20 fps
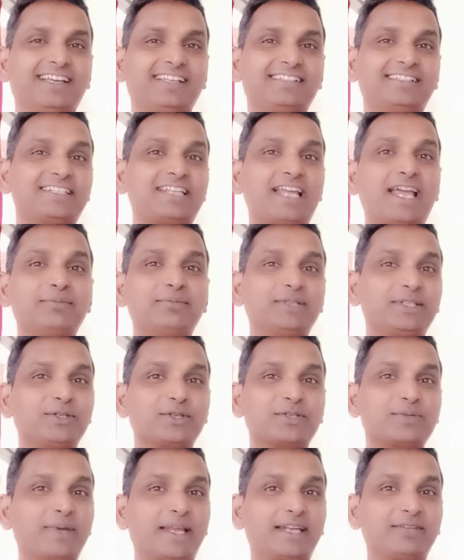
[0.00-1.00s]
the time that you
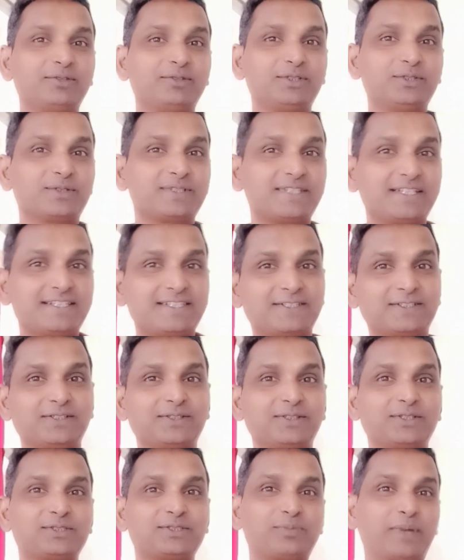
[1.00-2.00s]
spent with your
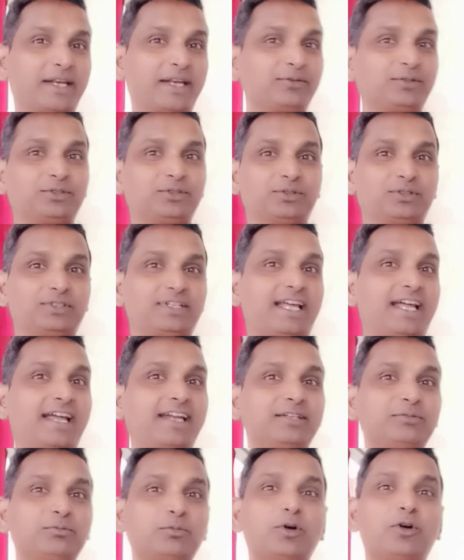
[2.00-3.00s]
sister, spent with your
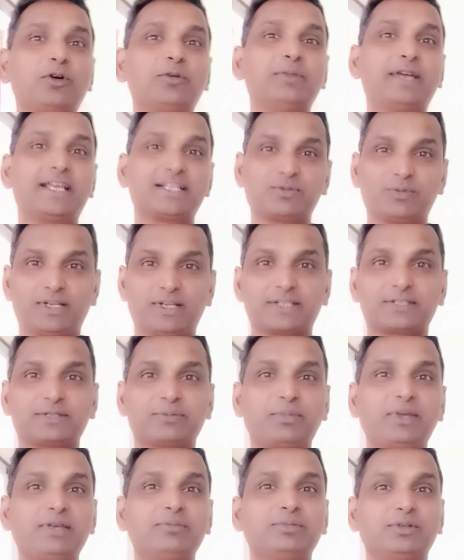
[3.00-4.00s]
dad, mom, as well as the
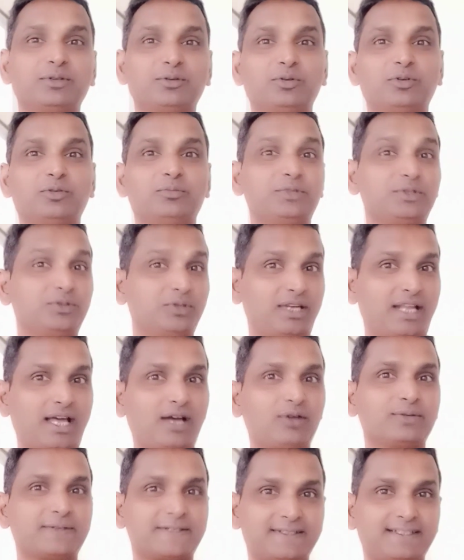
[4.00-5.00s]
people whom you
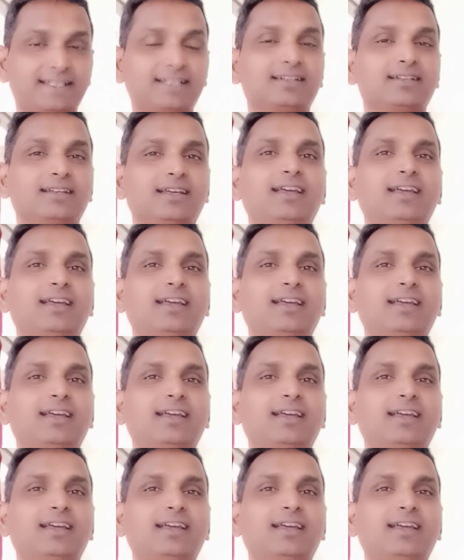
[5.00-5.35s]
love still.